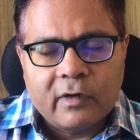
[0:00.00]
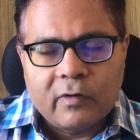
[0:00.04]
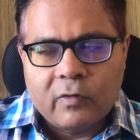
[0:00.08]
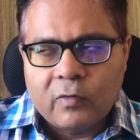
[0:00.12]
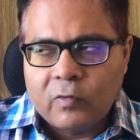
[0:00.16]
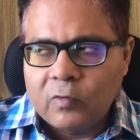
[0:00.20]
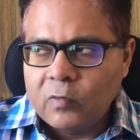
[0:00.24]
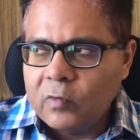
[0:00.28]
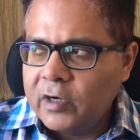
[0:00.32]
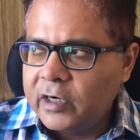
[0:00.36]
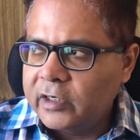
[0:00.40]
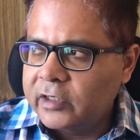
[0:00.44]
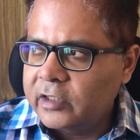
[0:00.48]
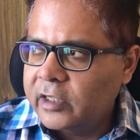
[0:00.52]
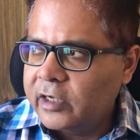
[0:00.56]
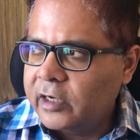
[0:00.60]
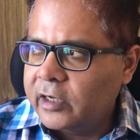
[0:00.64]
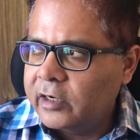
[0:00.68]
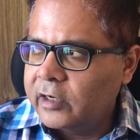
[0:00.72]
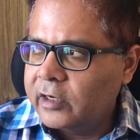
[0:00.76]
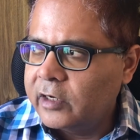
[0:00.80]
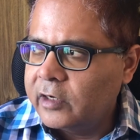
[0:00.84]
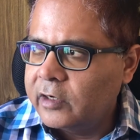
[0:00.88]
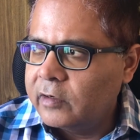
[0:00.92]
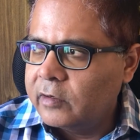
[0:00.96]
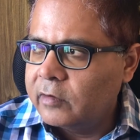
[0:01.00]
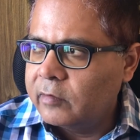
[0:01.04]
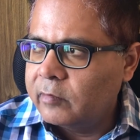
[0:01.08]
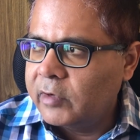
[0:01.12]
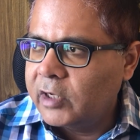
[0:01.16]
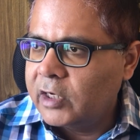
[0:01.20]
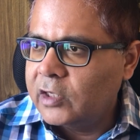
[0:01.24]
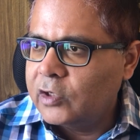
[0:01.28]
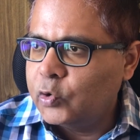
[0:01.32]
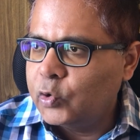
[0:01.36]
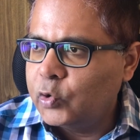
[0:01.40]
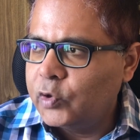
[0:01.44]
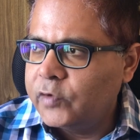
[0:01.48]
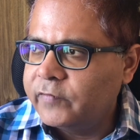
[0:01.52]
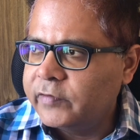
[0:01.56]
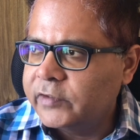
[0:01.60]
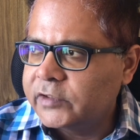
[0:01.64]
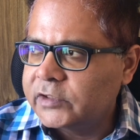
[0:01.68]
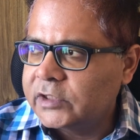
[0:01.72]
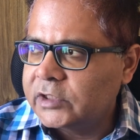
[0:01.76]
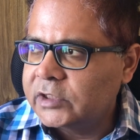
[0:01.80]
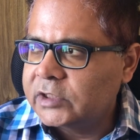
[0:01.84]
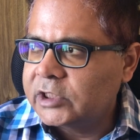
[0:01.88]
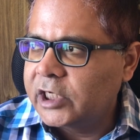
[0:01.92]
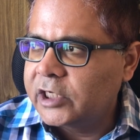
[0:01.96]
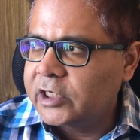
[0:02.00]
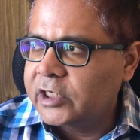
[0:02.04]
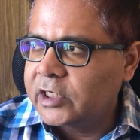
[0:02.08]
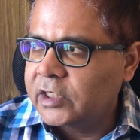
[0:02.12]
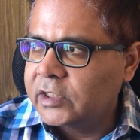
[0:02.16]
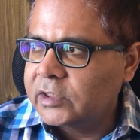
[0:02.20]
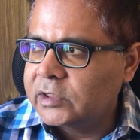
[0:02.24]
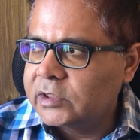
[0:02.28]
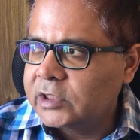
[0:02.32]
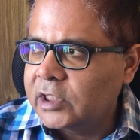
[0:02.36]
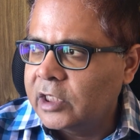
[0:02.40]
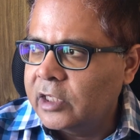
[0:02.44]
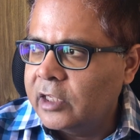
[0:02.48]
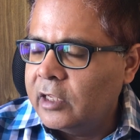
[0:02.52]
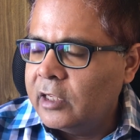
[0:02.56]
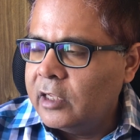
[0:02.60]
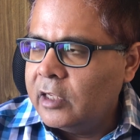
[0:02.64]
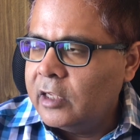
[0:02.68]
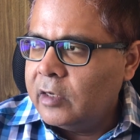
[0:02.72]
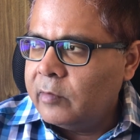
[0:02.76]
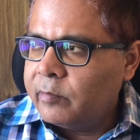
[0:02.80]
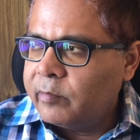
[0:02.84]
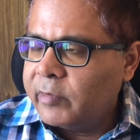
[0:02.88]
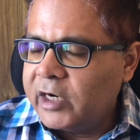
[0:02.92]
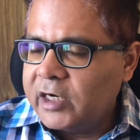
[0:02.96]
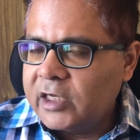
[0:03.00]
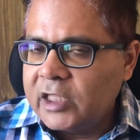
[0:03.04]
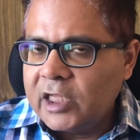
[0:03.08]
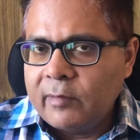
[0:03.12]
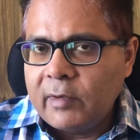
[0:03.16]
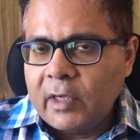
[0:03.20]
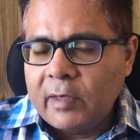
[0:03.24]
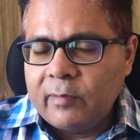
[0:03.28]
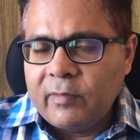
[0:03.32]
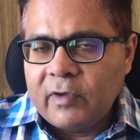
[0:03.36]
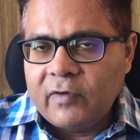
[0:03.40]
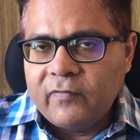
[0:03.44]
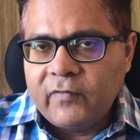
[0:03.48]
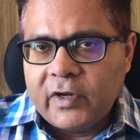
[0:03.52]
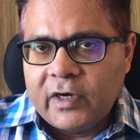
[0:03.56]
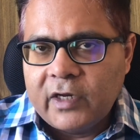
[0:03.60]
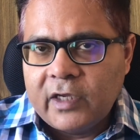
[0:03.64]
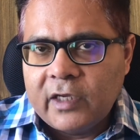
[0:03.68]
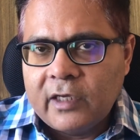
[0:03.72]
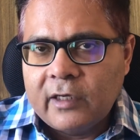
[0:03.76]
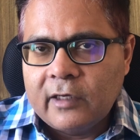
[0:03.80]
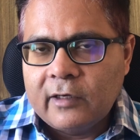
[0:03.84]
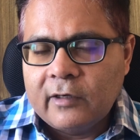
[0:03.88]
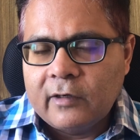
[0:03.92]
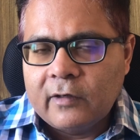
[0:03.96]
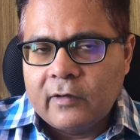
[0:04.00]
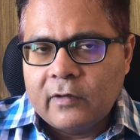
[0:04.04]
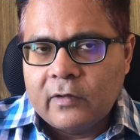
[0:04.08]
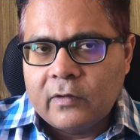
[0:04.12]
who are there in any university settings. But they may be very